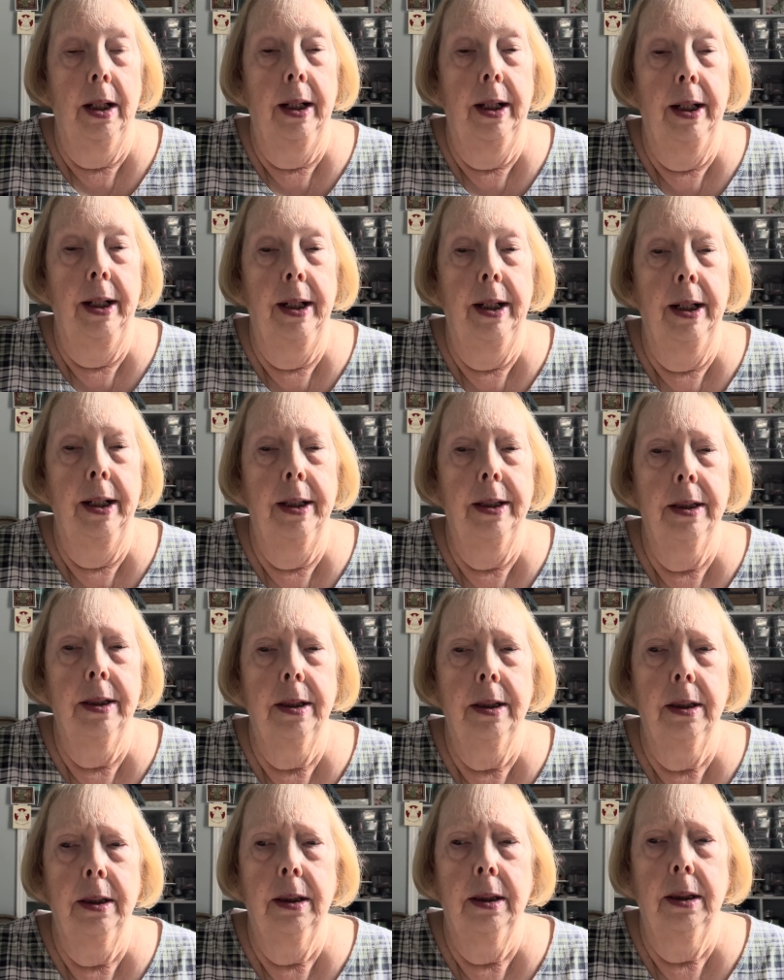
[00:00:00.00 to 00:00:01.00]
and
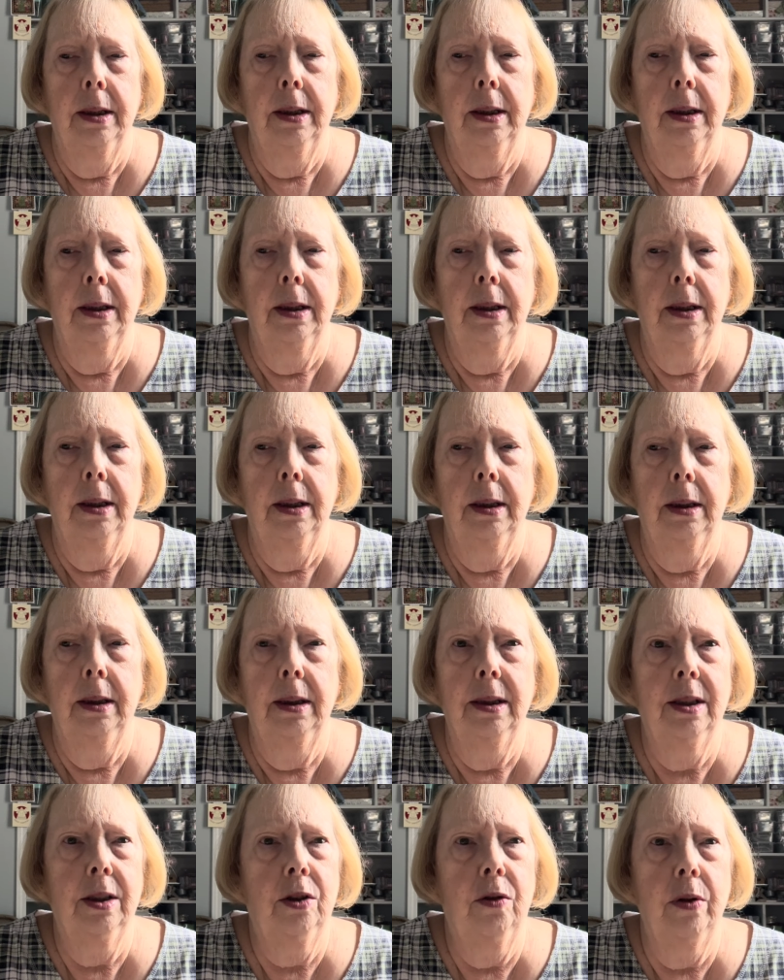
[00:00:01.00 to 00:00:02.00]

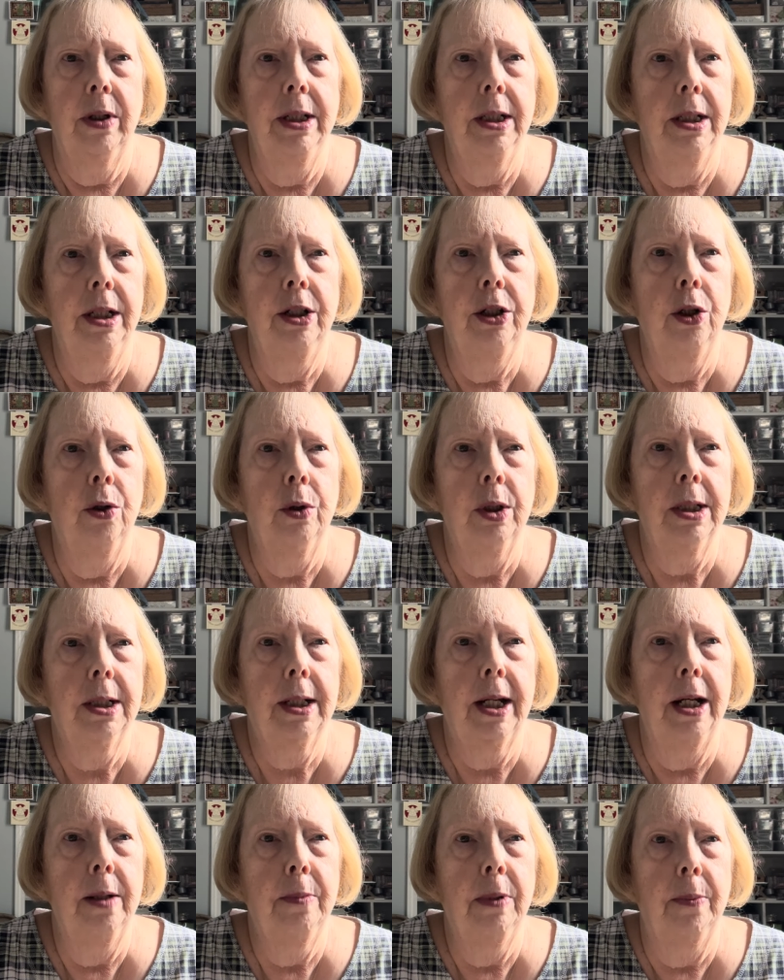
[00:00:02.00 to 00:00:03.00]
this crazy notice
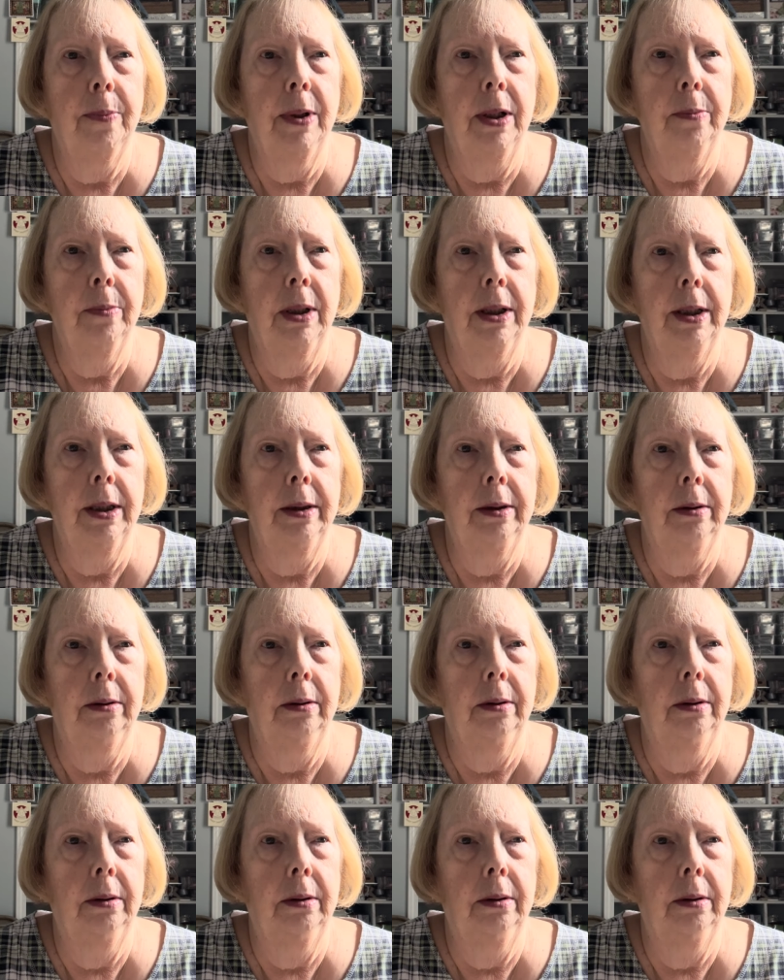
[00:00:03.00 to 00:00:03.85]
came up on